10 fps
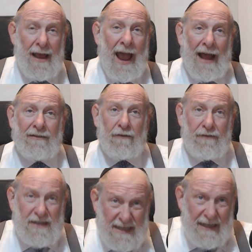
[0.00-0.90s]
and to
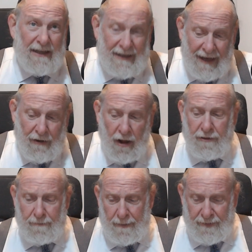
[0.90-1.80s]
facilitate other
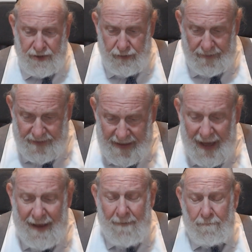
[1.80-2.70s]
people's dreams
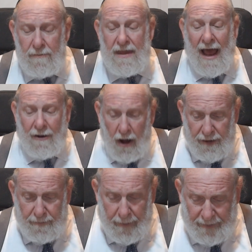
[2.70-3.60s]
and other
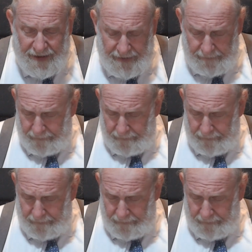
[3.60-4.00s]
people's